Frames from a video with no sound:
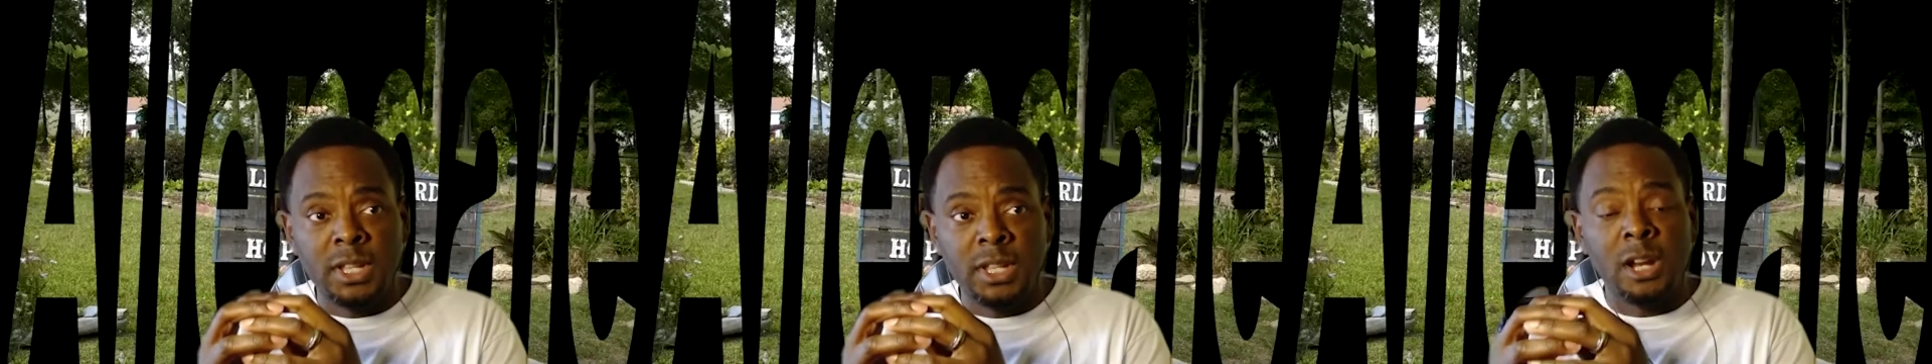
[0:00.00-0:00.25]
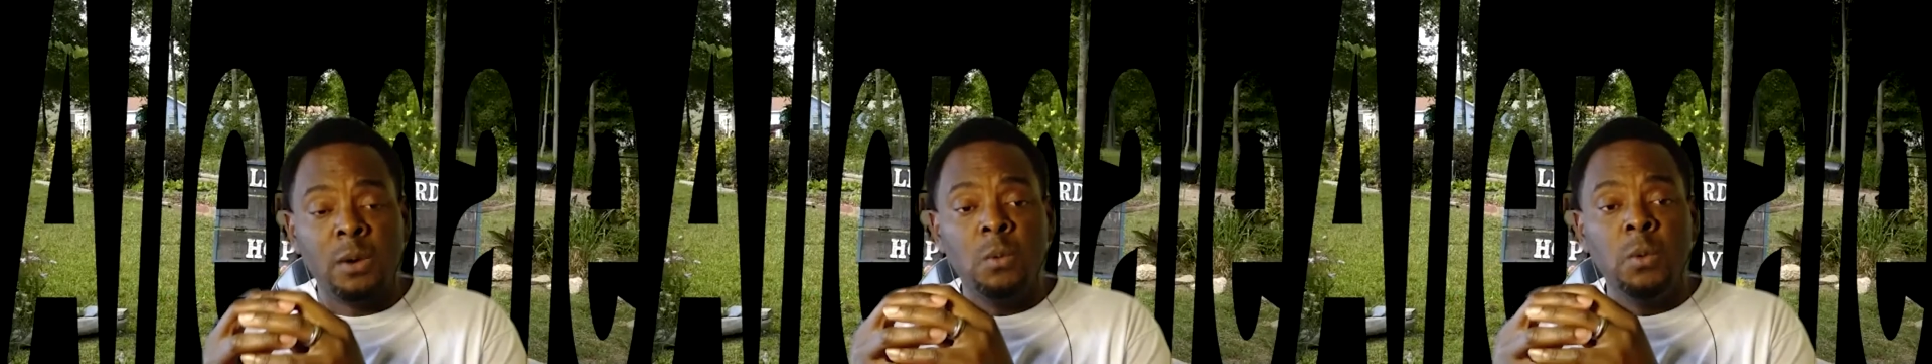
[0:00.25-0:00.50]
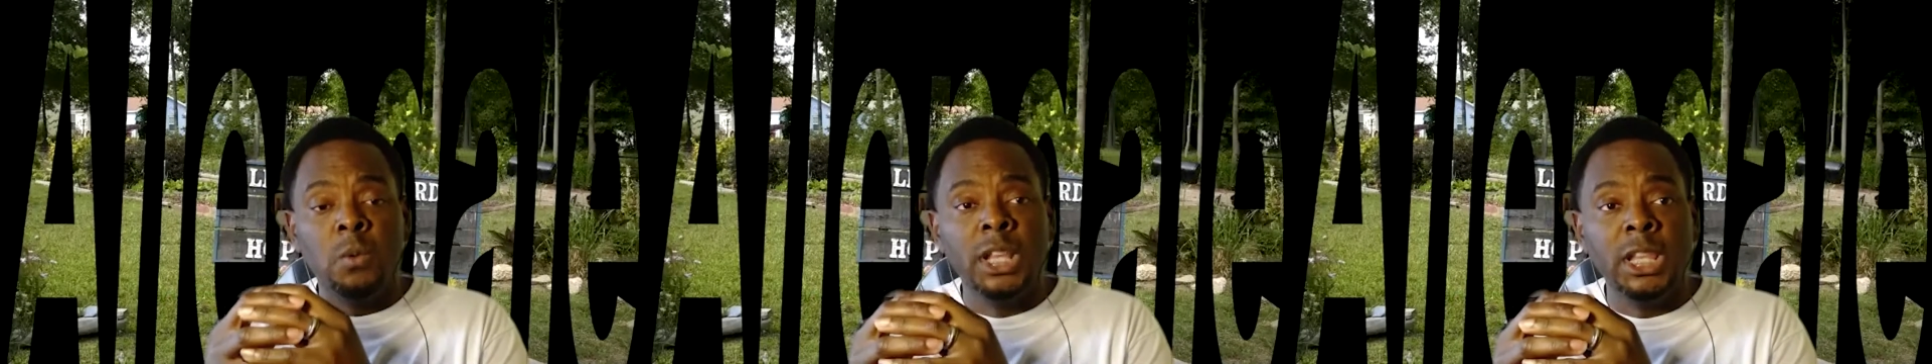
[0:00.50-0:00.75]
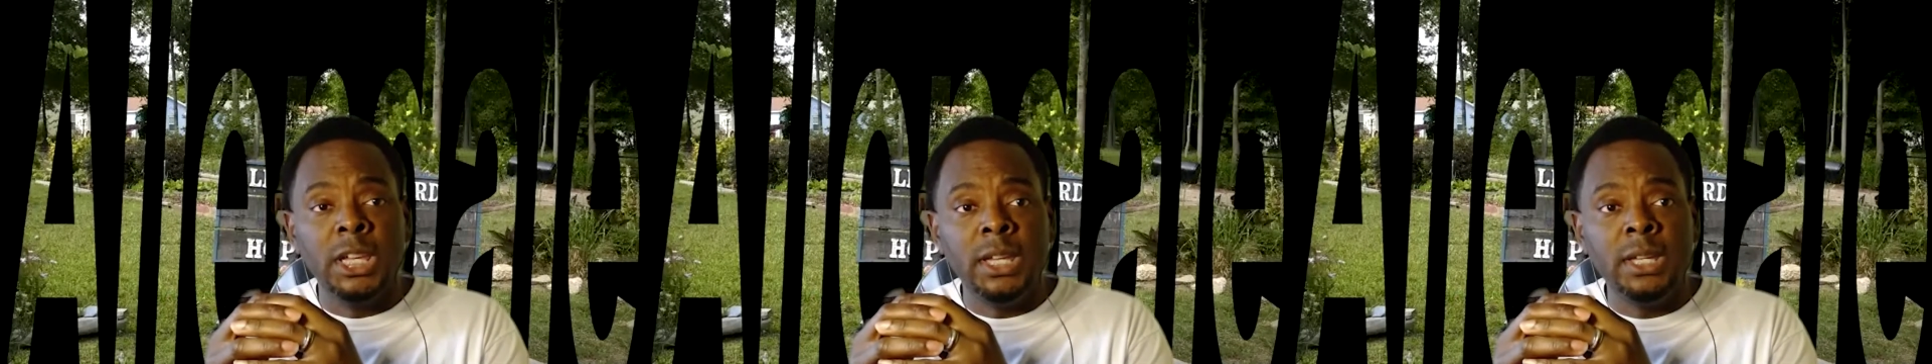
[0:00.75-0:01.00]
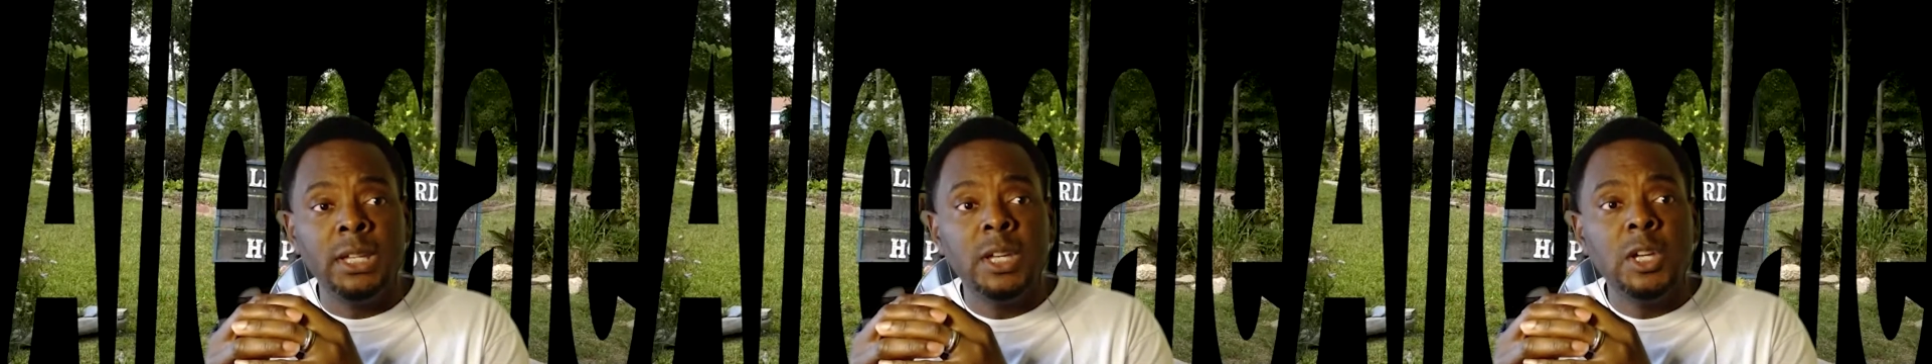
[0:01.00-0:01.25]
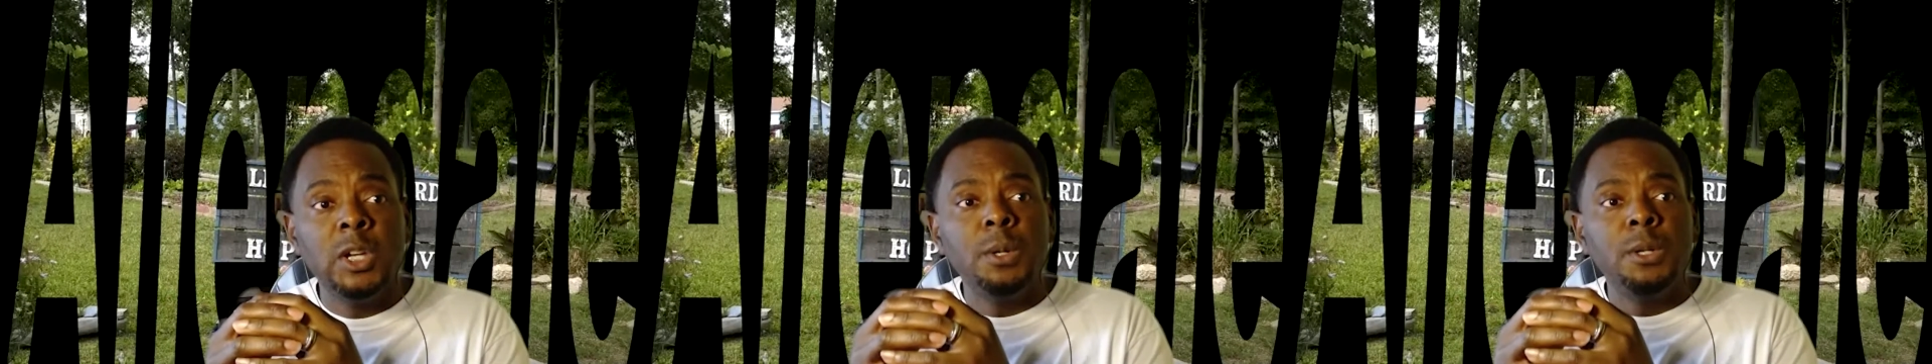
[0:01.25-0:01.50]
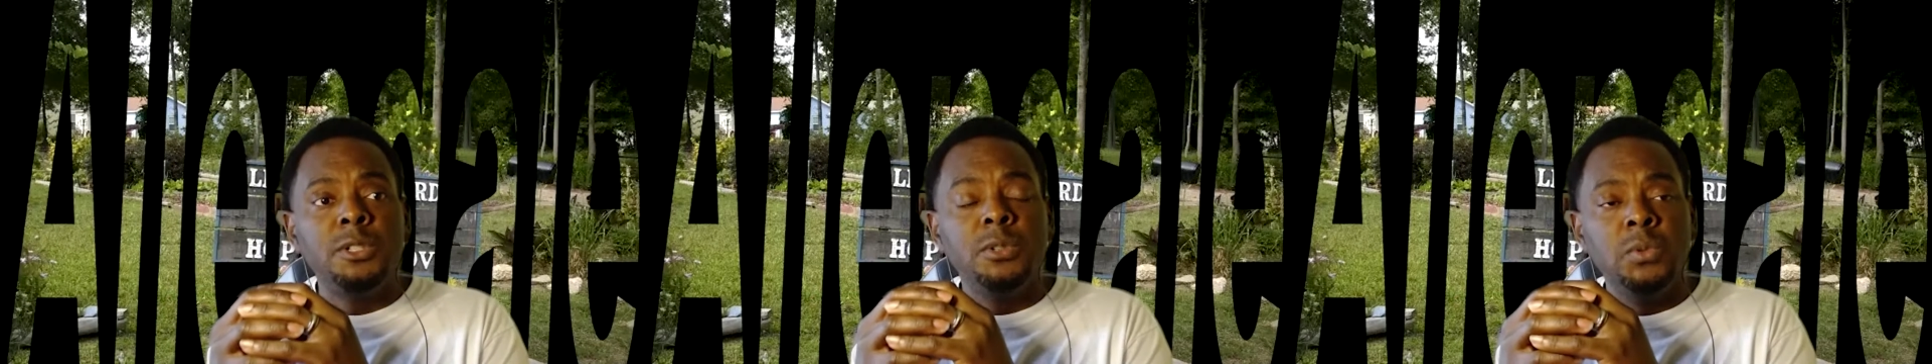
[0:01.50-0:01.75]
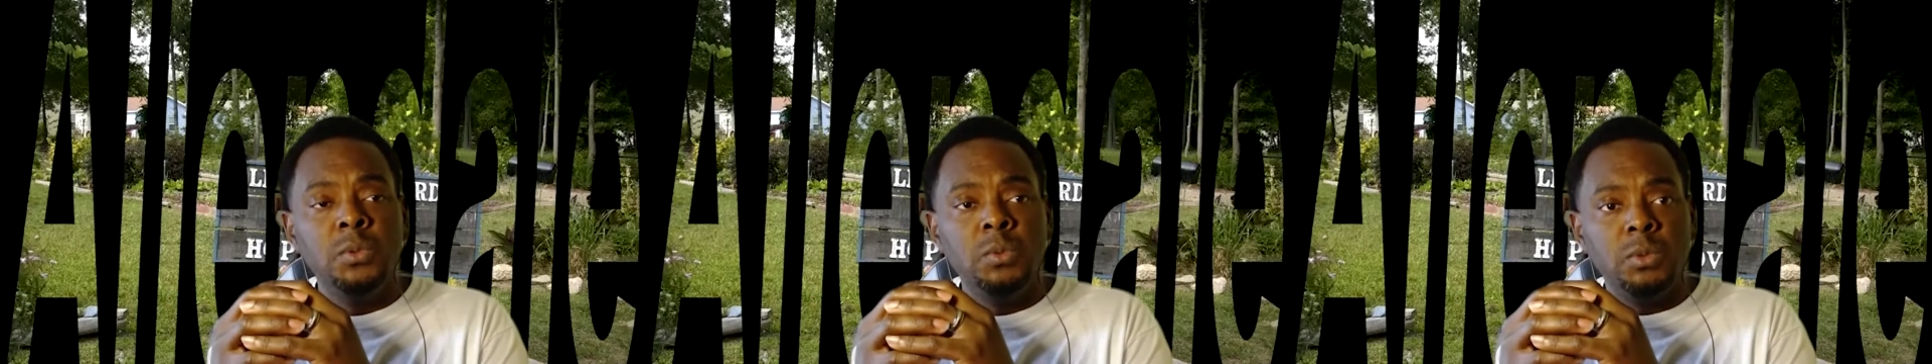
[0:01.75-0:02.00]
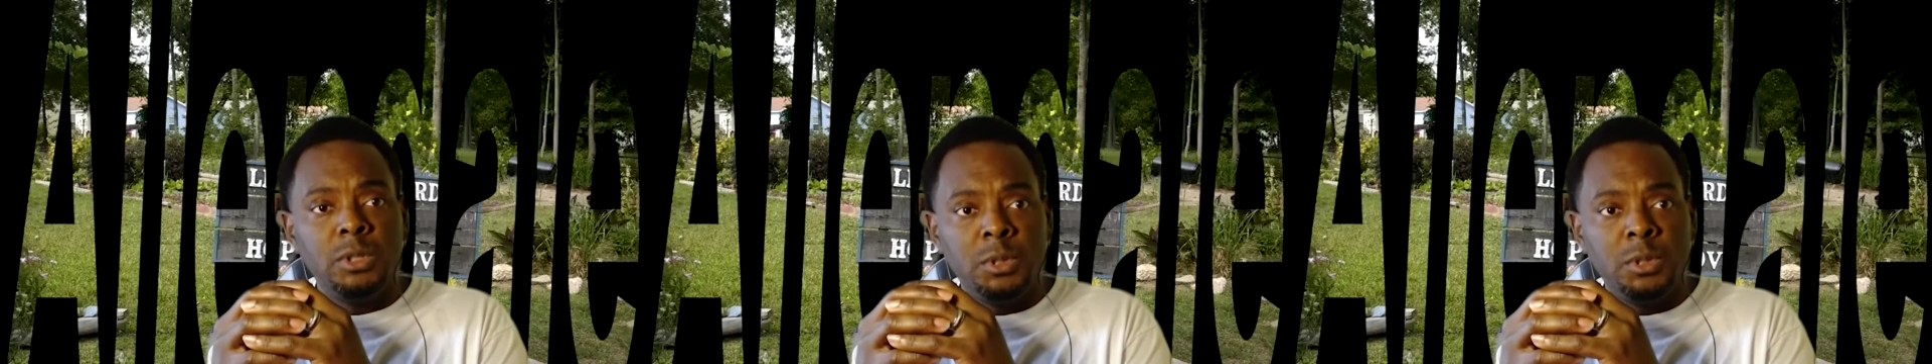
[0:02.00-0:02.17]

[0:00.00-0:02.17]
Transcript: that are willing to